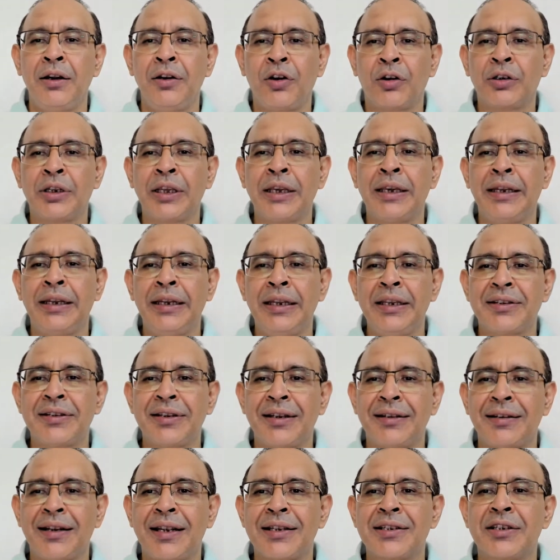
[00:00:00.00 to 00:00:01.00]
Dr. Girish
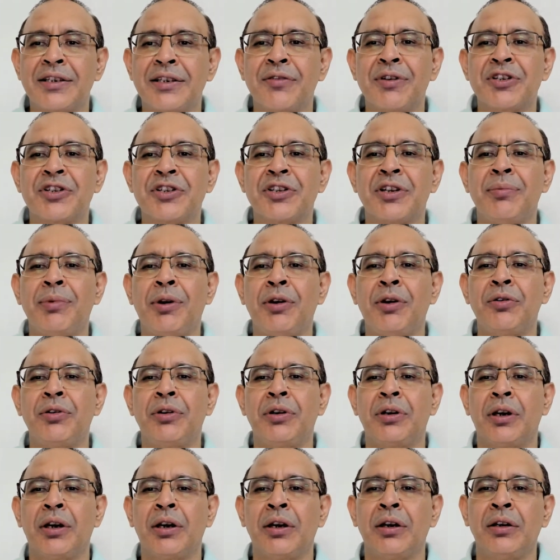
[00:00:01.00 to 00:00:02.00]
has asked a question about
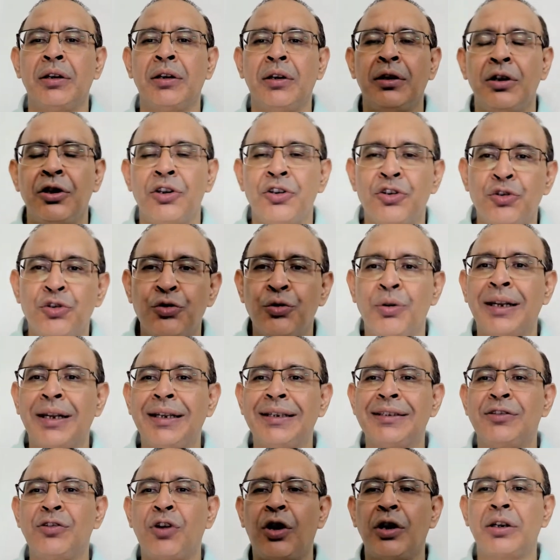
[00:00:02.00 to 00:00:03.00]
sugar
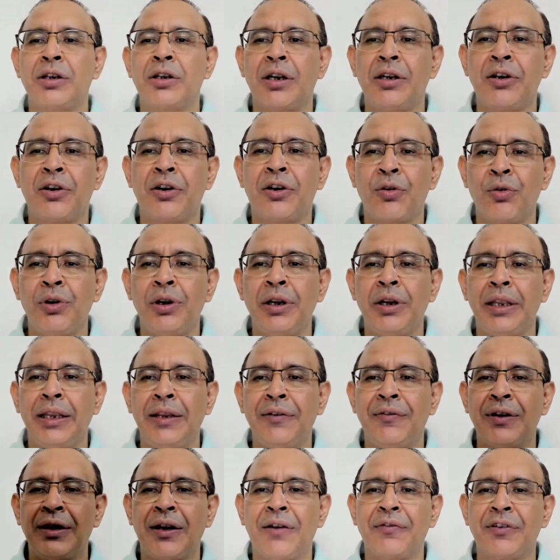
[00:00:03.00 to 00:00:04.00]
is not controlled
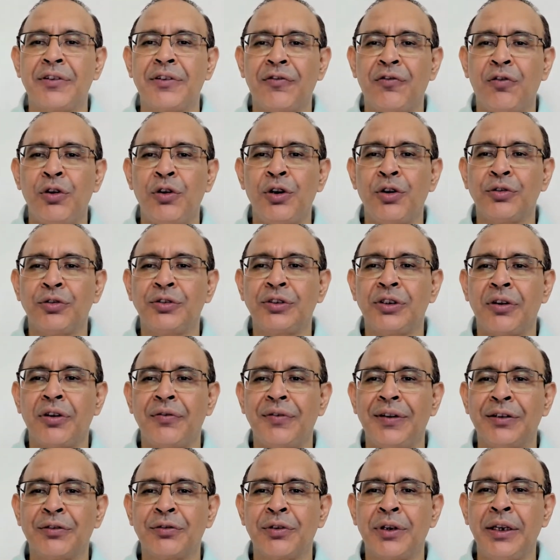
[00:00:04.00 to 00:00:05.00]
even after full doses
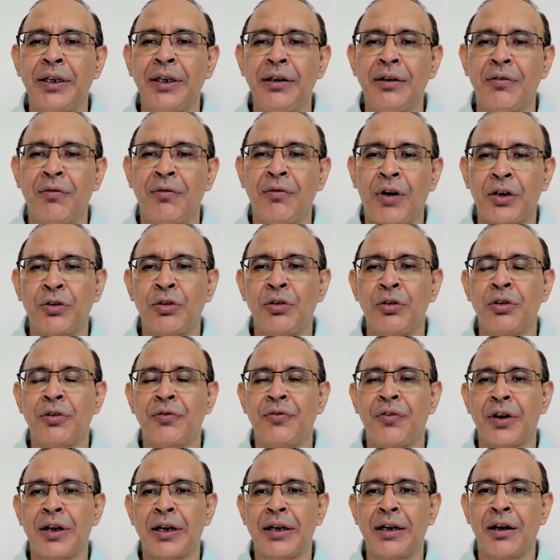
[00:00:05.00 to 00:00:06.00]
of insulin. What to
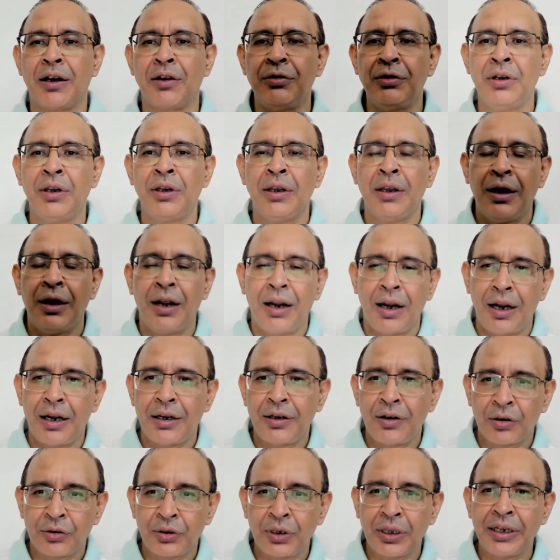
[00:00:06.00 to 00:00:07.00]
look for and how?
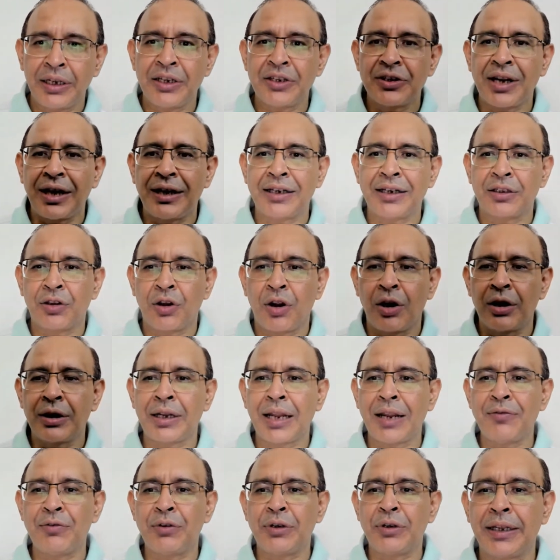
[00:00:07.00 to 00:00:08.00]
Dr. Girish, I thought
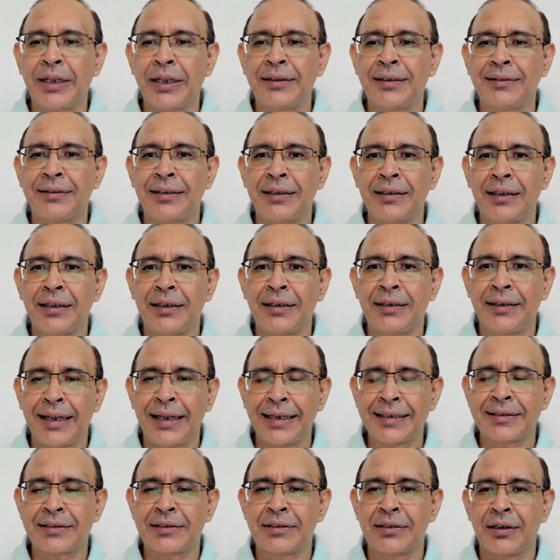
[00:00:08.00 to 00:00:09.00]
I take this in the
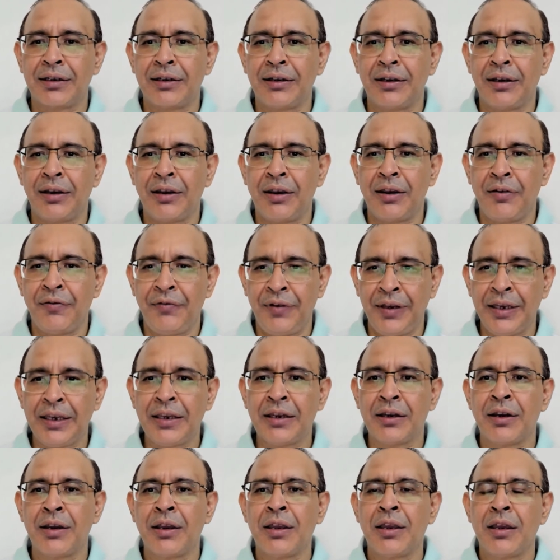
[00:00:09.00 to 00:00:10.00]
next
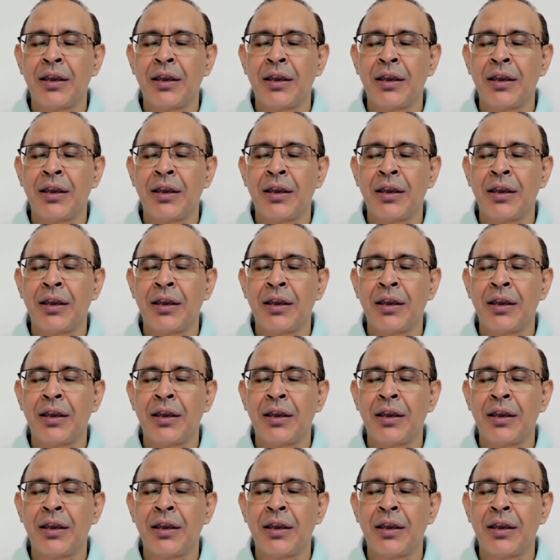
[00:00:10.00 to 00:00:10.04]
week.